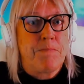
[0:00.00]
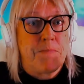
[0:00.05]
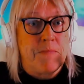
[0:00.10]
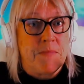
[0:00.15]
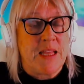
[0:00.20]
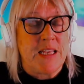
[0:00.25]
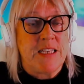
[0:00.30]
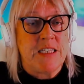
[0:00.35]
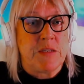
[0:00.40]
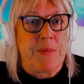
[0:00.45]

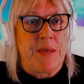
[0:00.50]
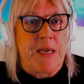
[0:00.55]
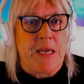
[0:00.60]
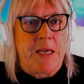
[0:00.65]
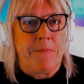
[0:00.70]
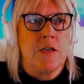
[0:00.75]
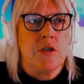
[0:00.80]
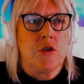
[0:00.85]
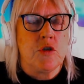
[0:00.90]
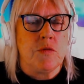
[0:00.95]
That's
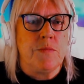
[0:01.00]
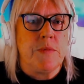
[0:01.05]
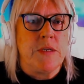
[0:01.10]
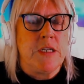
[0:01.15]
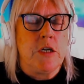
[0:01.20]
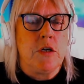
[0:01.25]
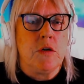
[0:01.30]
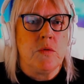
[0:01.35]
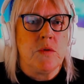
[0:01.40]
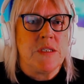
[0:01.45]
me. Somebody
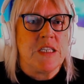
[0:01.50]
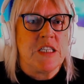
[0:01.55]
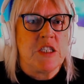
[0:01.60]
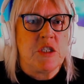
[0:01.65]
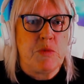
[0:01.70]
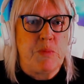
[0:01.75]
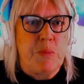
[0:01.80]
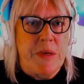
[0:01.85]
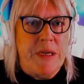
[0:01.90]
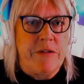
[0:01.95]
who has
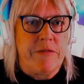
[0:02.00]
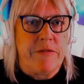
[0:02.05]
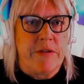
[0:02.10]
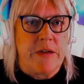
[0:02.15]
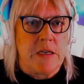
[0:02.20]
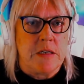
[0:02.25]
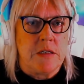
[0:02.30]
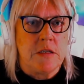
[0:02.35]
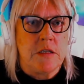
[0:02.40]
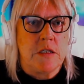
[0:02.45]

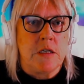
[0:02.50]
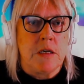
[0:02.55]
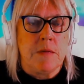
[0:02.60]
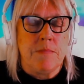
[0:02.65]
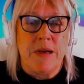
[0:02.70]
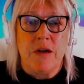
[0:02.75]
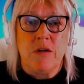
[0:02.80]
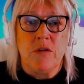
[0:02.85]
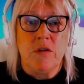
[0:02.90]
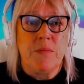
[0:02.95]
experienced,
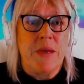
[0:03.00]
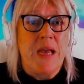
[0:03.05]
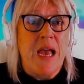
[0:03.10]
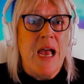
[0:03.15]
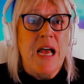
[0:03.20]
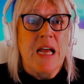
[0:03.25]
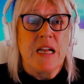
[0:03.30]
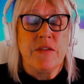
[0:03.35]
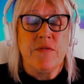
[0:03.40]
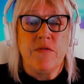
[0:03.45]
might only be a
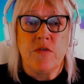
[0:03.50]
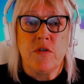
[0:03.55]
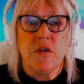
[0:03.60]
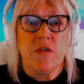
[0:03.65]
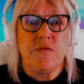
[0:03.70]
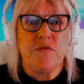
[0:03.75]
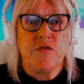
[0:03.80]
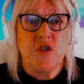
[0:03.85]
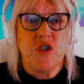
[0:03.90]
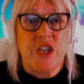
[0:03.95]
handful
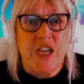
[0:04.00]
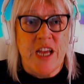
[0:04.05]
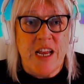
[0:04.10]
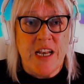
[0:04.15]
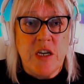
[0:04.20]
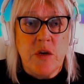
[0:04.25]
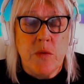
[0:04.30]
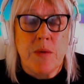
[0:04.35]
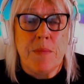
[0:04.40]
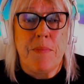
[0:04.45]
of
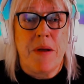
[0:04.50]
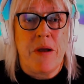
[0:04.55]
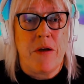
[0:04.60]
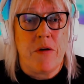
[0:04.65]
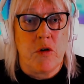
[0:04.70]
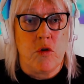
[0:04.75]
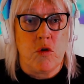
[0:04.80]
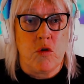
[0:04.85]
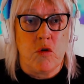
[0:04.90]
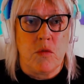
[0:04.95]
genuine
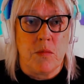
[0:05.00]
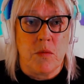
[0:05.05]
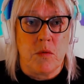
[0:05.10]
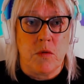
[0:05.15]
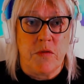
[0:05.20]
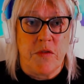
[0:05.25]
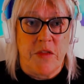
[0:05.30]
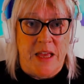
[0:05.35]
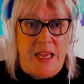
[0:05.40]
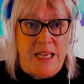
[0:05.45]
paranormal
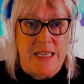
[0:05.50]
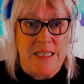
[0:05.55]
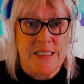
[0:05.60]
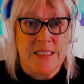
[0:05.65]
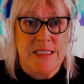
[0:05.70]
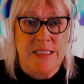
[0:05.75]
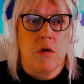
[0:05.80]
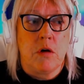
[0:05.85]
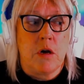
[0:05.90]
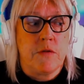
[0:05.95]

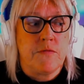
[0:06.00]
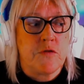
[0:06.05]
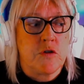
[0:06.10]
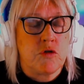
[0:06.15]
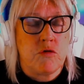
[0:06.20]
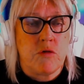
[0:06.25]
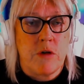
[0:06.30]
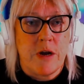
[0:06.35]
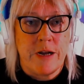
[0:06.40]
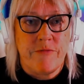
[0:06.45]
things, have
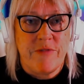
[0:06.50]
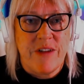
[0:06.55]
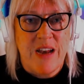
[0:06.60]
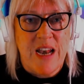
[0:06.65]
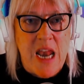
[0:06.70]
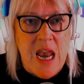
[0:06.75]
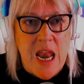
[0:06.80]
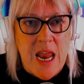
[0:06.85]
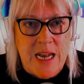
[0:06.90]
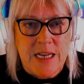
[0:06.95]
tried
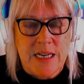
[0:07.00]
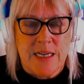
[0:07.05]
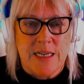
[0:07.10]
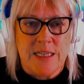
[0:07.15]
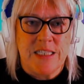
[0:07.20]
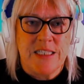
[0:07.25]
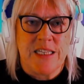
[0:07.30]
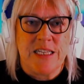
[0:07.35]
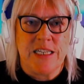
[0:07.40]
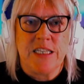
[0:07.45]

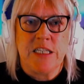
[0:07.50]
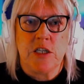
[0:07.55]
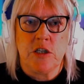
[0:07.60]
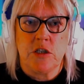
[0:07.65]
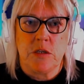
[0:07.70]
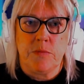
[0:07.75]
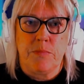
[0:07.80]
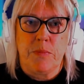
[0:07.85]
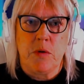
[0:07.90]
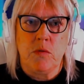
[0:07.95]
relentlessly to
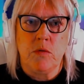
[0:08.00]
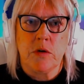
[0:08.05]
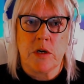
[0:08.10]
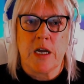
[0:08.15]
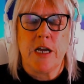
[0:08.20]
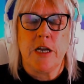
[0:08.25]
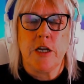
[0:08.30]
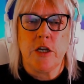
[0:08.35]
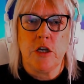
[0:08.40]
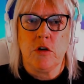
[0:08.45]
debunk
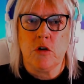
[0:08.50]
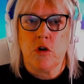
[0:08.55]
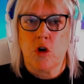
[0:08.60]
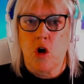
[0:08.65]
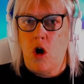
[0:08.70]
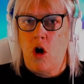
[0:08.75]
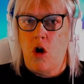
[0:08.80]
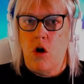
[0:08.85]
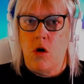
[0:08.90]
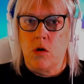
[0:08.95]
and you
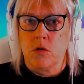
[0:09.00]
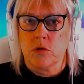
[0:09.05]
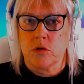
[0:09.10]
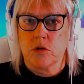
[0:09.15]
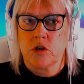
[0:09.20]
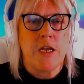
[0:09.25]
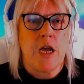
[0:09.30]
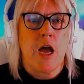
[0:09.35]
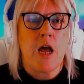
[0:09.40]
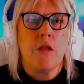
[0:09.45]

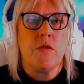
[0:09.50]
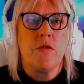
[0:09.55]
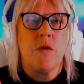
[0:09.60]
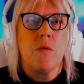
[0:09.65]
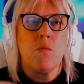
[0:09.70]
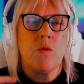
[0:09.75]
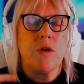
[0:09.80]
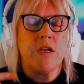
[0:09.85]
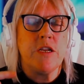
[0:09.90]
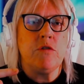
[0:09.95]
can't. And
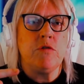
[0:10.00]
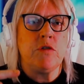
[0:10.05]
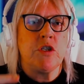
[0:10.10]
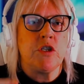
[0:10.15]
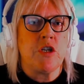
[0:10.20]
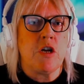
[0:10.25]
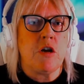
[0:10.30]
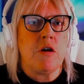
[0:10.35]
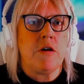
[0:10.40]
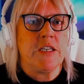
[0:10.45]
then when you
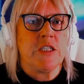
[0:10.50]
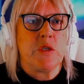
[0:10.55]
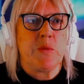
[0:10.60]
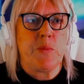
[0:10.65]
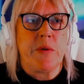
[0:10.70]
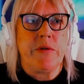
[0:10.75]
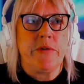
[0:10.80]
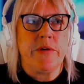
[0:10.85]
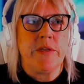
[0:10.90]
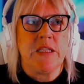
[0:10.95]
start
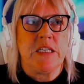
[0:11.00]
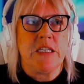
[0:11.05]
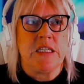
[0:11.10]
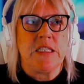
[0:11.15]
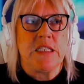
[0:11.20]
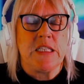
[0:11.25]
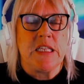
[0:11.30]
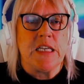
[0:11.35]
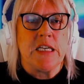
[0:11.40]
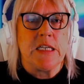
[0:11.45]
experiencing
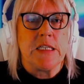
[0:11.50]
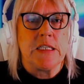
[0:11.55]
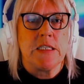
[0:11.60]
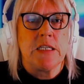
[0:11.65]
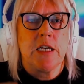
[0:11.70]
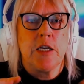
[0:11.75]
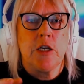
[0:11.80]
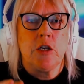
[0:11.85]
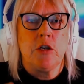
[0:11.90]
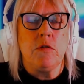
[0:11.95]
these things,
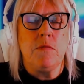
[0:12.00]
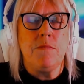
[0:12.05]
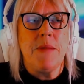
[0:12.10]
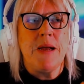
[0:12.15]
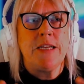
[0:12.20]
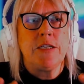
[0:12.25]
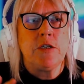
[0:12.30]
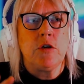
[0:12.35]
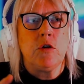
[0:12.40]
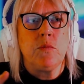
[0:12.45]
your
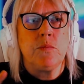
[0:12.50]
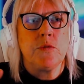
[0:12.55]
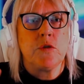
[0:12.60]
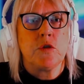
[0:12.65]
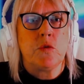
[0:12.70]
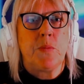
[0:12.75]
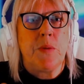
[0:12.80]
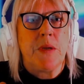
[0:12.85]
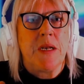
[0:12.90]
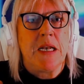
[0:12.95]
mind opens
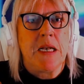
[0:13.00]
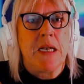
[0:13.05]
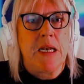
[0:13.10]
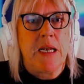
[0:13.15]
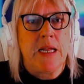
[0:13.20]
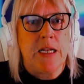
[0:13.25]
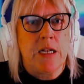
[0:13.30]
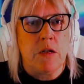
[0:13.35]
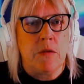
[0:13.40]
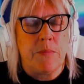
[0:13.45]
up a
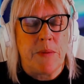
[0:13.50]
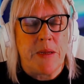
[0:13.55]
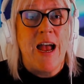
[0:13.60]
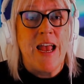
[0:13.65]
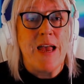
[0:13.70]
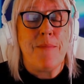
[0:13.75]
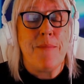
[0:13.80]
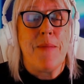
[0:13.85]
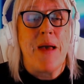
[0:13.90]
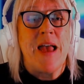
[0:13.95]
little bit. I
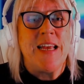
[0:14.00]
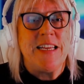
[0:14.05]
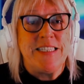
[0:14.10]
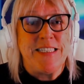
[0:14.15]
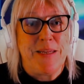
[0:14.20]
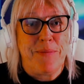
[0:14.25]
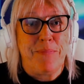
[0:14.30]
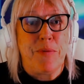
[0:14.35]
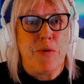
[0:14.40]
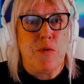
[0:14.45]
am a
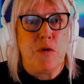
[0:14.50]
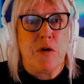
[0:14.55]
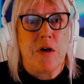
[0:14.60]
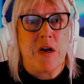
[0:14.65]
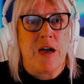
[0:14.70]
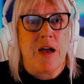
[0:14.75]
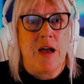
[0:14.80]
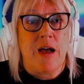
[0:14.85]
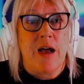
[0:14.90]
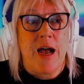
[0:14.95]

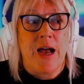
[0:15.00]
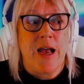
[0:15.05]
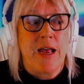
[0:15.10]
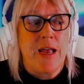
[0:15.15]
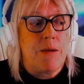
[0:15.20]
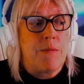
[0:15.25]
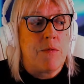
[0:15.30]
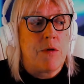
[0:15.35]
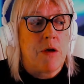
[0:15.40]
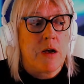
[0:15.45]
debunker. I
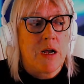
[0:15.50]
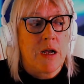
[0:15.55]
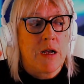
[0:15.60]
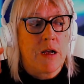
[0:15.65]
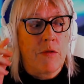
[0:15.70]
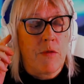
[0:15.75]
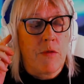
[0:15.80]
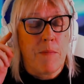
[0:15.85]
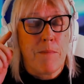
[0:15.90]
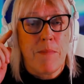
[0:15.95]
am,
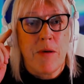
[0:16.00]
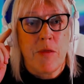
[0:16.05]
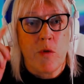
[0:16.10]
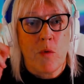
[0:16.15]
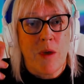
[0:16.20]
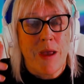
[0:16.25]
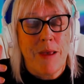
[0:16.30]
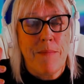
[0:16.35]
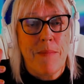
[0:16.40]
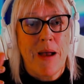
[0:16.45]
the
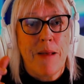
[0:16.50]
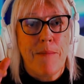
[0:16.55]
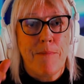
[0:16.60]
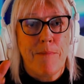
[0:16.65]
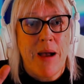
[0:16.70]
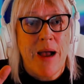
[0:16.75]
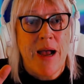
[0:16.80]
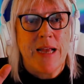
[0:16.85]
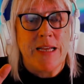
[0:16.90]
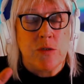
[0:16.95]
way my
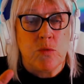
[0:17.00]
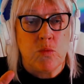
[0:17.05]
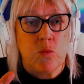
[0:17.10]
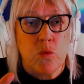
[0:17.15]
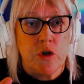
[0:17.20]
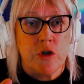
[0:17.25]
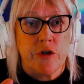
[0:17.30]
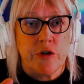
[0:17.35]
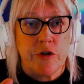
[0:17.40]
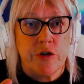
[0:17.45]
mind
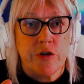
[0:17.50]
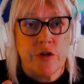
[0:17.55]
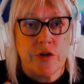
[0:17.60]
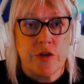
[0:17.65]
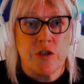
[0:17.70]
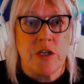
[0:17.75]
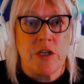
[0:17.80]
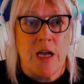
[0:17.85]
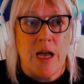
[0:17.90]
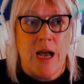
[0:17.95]

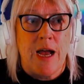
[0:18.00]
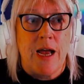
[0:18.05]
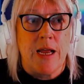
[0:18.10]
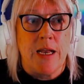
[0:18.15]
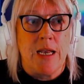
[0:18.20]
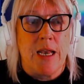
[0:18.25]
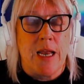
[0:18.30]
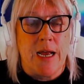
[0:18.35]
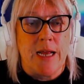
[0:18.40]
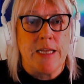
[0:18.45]
works, I
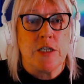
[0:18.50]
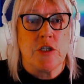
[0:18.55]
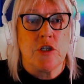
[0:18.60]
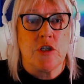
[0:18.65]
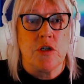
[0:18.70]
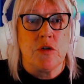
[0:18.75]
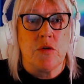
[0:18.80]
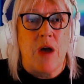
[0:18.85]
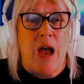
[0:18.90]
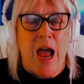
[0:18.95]
like
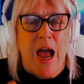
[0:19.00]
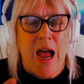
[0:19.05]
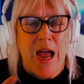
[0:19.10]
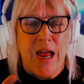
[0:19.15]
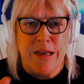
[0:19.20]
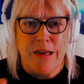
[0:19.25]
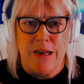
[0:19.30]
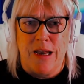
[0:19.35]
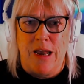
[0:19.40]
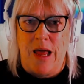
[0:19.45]
to
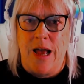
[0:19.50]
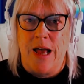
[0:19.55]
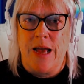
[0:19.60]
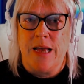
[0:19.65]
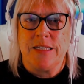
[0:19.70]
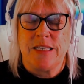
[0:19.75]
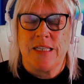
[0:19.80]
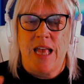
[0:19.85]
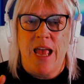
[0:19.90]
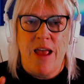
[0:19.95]

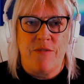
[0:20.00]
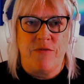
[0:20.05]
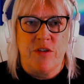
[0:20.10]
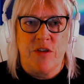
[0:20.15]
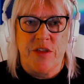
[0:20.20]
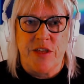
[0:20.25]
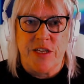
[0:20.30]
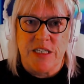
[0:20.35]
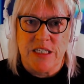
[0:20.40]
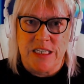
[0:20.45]
analyse
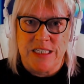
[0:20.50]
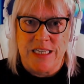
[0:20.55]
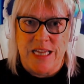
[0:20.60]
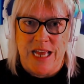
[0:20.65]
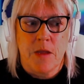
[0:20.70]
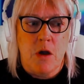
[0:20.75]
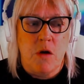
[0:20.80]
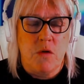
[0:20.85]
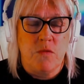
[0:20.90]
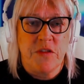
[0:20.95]
everything to
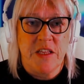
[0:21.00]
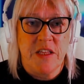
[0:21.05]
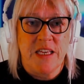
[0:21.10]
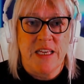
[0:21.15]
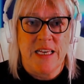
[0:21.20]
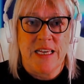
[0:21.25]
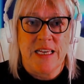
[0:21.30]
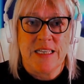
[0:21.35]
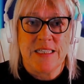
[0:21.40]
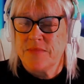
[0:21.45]
death. Over the
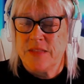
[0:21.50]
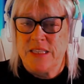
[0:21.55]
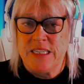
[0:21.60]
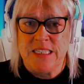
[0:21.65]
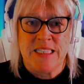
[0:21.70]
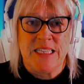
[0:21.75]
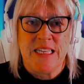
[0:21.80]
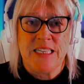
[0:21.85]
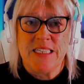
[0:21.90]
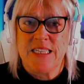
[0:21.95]
years,
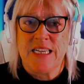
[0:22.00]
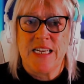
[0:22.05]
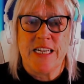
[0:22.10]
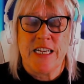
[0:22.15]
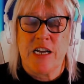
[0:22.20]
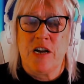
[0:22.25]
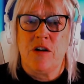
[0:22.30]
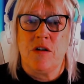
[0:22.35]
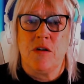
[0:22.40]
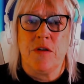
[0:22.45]
these things I
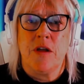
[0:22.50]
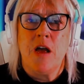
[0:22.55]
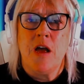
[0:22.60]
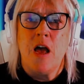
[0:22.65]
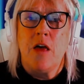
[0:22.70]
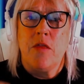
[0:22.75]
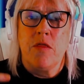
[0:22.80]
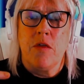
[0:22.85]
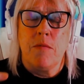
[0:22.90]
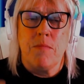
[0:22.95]
can't.
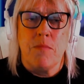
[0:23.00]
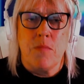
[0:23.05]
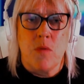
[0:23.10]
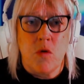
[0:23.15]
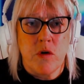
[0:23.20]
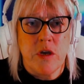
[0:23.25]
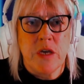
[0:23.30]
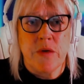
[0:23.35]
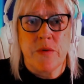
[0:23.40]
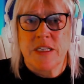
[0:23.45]
The
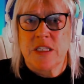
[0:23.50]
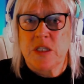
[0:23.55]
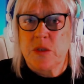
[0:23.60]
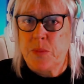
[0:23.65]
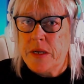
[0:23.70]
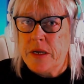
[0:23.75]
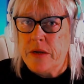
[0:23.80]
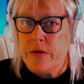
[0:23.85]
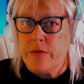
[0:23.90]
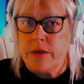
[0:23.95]
more you
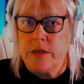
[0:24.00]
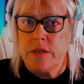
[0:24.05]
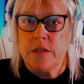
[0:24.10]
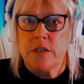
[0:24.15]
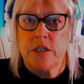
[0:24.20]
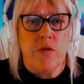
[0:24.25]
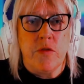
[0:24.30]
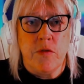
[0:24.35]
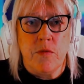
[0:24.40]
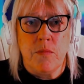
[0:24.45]

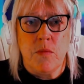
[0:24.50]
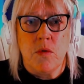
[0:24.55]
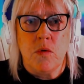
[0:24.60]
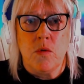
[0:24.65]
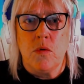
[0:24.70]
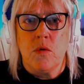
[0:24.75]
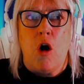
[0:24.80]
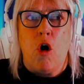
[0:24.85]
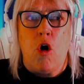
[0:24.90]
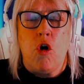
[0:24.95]
experience, the
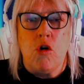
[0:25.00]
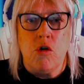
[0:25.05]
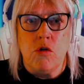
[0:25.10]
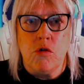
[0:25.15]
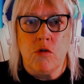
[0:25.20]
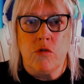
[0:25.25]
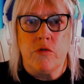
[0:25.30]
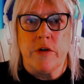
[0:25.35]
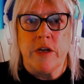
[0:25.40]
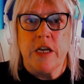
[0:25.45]
more
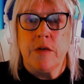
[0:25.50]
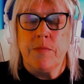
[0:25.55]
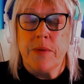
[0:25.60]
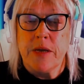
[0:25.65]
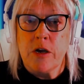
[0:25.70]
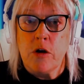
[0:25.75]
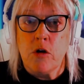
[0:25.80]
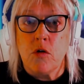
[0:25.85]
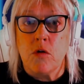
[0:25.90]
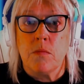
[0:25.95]
hungry you
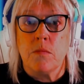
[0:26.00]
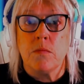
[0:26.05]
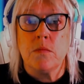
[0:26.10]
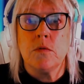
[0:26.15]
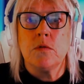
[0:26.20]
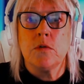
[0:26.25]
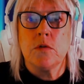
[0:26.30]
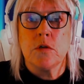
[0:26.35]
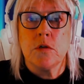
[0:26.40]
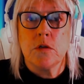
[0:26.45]
become
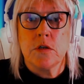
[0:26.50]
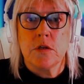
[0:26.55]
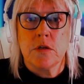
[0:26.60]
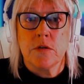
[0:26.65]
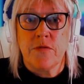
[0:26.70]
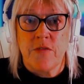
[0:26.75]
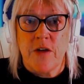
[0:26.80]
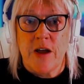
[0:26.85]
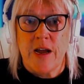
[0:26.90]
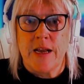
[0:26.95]
to
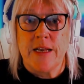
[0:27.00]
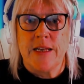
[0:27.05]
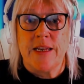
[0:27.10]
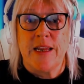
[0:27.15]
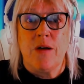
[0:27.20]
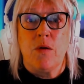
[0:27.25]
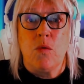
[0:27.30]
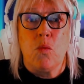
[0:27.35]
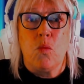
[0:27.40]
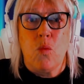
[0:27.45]
find
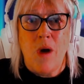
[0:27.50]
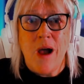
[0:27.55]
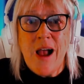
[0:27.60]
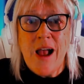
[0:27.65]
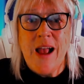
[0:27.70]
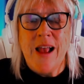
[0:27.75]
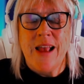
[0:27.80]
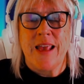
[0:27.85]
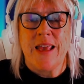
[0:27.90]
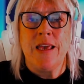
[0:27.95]
out
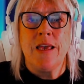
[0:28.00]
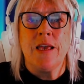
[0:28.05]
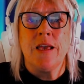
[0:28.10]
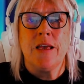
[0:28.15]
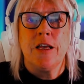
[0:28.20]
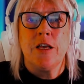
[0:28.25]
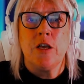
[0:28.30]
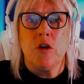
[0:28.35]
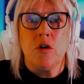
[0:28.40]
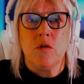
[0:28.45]
why
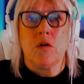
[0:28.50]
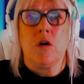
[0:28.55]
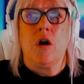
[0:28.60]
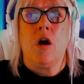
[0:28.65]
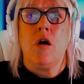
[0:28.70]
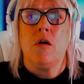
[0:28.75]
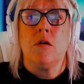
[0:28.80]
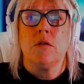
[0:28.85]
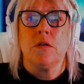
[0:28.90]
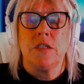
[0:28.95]
you
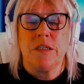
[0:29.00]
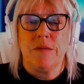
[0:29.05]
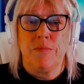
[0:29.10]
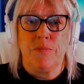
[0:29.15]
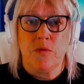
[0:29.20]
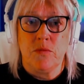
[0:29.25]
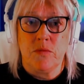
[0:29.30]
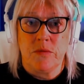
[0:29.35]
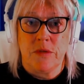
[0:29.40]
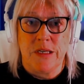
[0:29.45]
can't
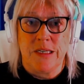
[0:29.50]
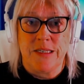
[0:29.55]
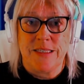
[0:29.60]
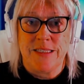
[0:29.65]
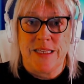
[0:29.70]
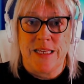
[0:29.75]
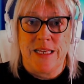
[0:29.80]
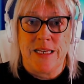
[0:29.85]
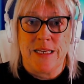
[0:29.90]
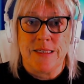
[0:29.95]
debunk these
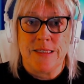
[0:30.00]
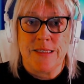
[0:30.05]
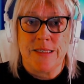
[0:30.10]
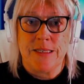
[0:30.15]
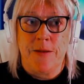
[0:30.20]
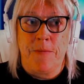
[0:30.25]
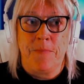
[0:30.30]
things.